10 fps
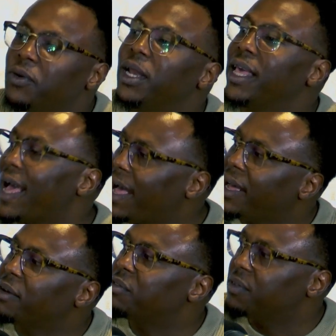really
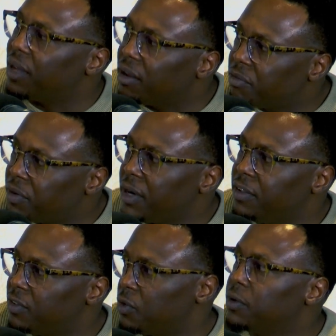have a very
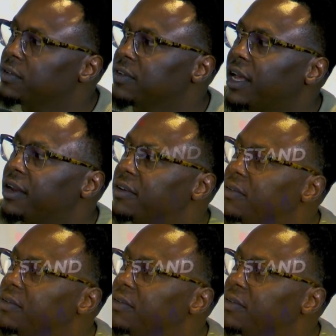strong stand.